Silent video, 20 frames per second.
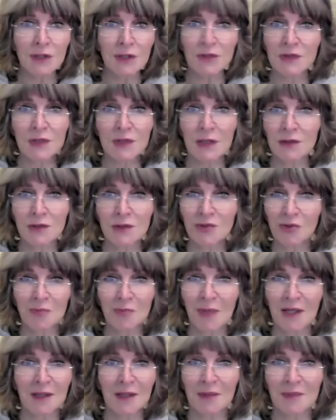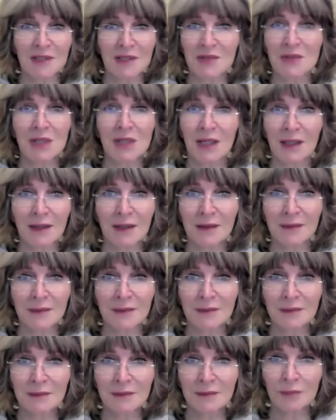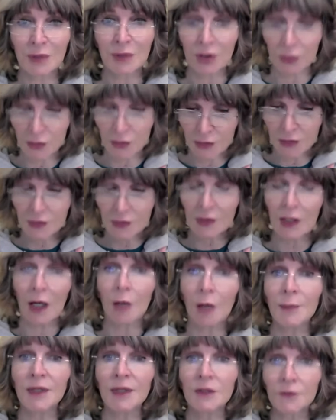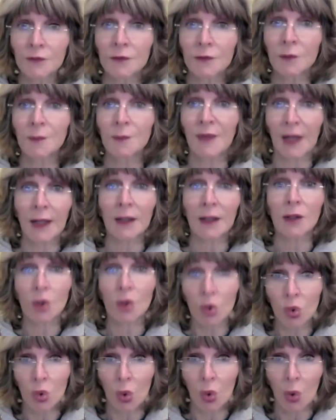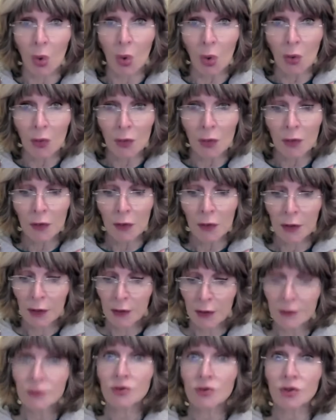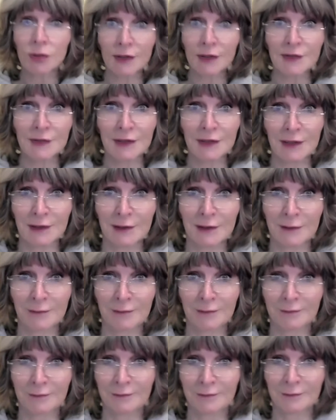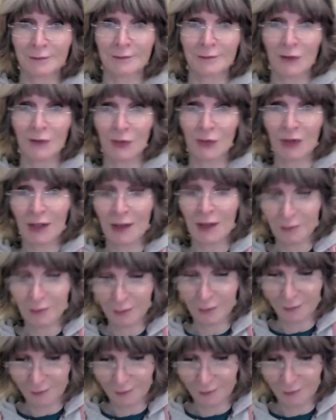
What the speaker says: no sense you'll make a mistake, because it's coming from that core. Trust it. Okay?